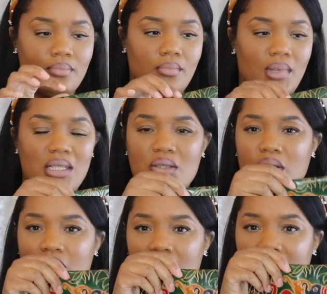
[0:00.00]
guess you
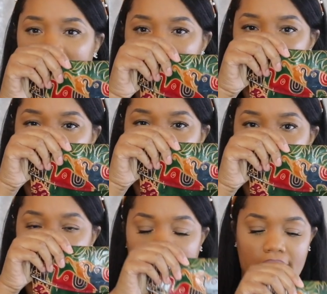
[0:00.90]
could carry like a little
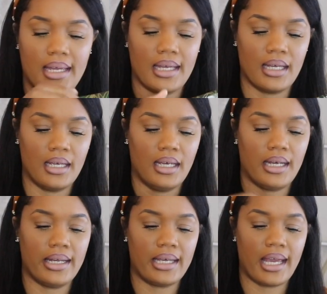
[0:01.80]
handbag
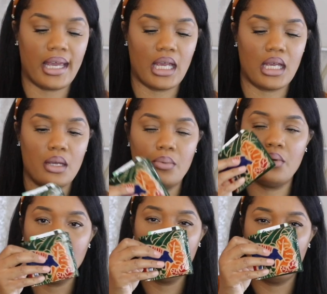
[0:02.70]
and it
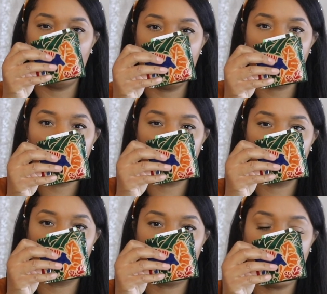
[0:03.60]
came with a
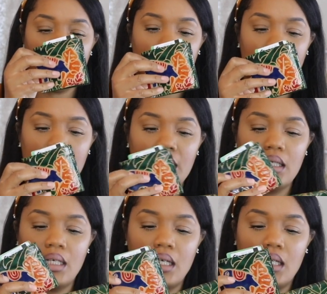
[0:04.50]
little wallet
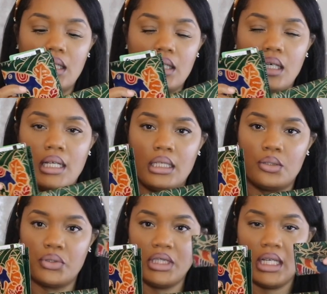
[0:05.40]
and then a
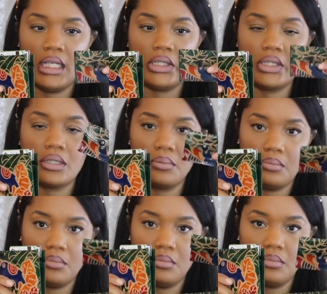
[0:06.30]
little change
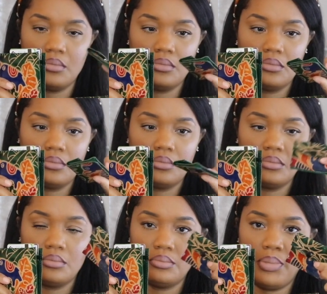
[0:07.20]

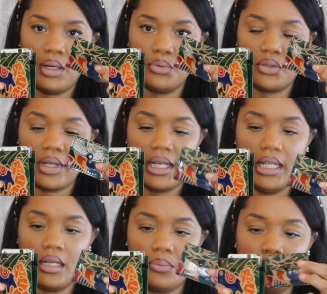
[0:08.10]
pouch right
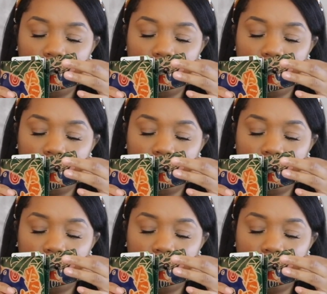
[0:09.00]
here.